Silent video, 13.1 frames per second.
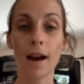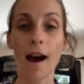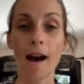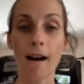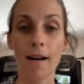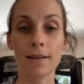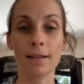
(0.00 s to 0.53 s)
are
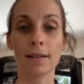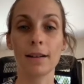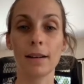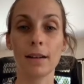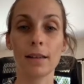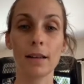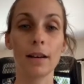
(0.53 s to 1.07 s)

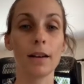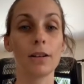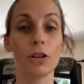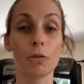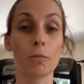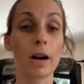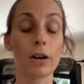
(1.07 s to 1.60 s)
underneath your
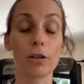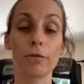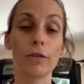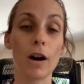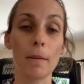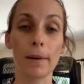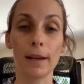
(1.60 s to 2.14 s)

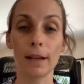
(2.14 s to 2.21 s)
microfiber.